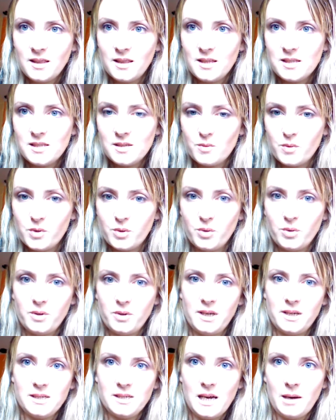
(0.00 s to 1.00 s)
this
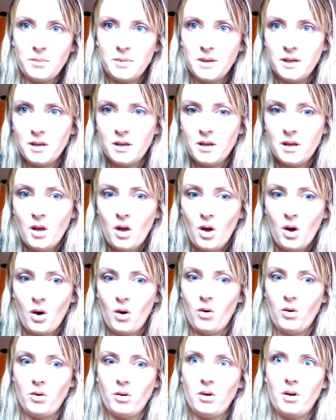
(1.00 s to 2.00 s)
recording tablet
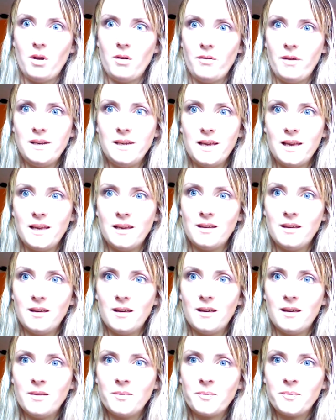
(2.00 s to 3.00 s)
on a
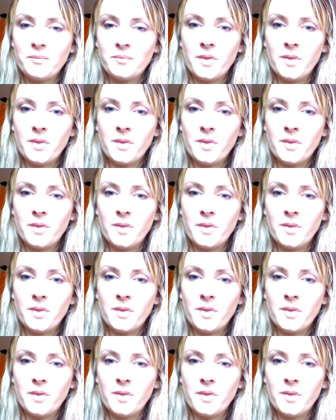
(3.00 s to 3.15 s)
radiator